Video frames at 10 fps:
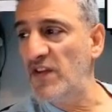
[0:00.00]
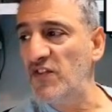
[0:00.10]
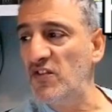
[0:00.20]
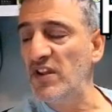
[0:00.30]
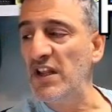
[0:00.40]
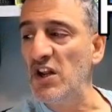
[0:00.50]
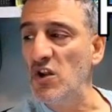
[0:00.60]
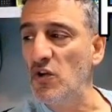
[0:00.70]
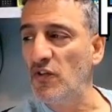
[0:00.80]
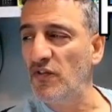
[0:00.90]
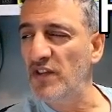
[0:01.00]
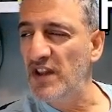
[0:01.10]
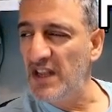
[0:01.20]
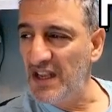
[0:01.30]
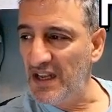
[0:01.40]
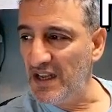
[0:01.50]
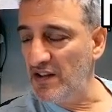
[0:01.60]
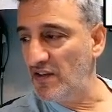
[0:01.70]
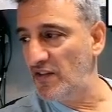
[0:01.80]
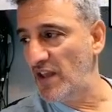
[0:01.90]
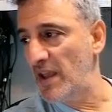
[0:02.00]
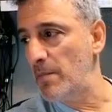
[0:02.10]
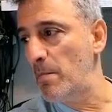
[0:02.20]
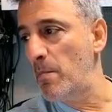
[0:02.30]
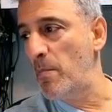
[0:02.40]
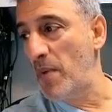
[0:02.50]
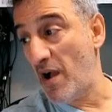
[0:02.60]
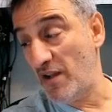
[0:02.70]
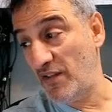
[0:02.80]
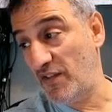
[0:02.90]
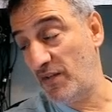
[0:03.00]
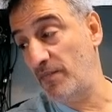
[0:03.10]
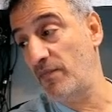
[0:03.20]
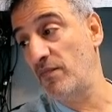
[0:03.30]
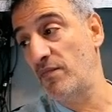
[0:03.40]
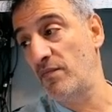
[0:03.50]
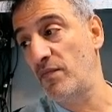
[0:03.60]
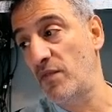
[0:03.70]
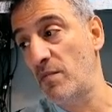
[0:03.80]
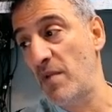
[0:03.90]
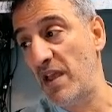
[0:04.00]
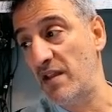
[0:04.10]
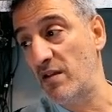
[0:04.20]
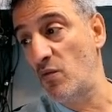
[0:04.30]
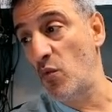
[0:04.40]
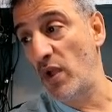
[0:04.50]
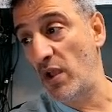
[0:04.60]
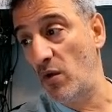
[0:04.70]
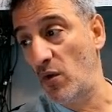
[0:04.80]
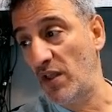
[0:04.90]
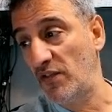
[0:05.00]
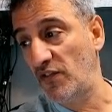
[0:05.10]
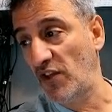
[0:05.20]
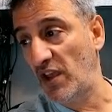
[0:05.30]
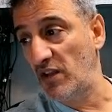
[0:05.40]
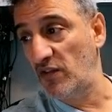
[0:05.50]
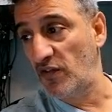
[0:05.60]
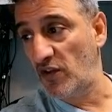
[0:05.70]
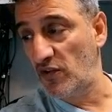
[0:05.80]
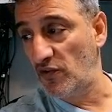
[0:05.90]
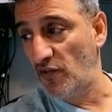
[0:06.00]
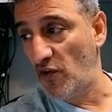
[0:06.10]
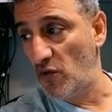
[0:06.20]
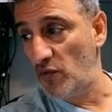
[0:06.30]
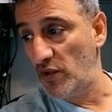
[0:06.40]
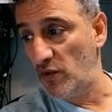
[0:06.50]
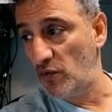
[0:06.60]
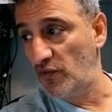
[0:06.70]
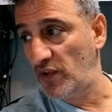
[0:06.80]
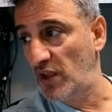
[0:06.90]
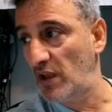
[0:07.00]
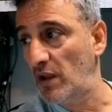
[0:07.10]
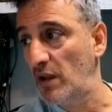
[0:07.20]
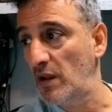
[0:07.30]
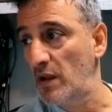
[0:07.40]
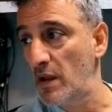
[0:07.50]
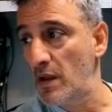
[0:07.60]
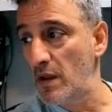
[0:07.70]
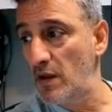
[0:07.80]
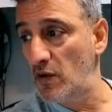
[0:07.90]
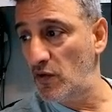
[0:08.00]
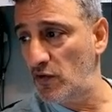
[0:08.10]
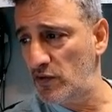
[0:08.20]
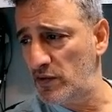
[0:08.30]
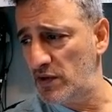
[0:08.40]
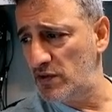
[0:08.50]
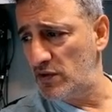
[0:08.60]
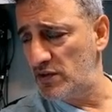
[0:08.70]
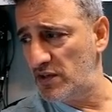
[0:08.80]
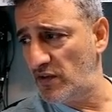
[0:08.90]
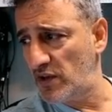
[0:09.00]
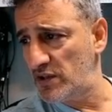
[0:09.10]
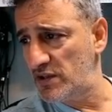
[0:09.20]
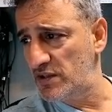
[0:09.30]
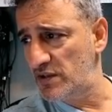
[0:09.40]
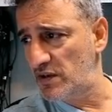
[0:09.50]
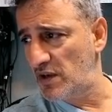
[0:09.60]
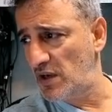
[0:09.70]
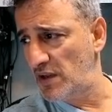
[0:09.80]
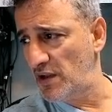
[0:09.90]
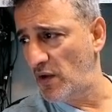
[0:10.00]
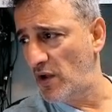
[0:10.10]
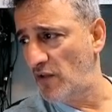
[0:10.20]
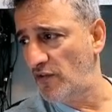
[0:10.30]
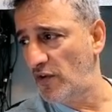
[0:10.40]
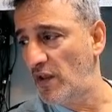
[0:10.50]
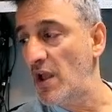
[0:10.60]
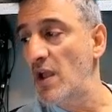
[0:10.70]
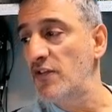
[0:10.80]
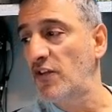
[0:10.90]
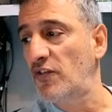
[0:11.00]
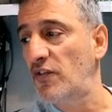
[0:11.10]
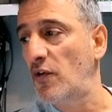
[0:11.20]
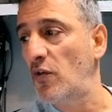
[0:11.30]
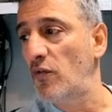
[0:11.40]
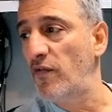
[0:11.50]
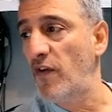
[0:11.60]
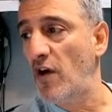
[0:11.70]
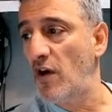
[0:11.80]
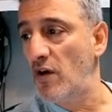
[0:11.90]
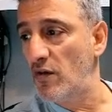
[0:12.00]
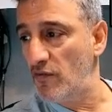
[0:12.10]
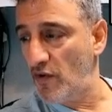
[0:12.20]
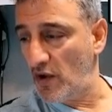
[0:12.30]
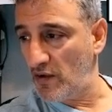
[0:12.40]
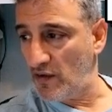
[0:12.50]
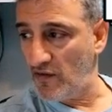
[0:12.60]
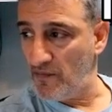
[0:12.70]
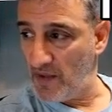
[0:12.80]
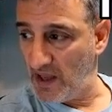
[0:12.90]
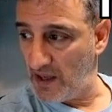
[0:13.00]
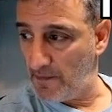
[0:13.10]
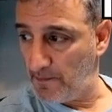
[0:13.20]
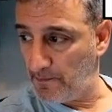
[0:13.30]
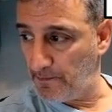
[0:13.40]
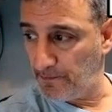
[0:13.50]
visually, it looks nearly the same, but the main wheel has changed for control that you're seeing I will see if I can circle it. No, I can't circle it. Just on the far right of me,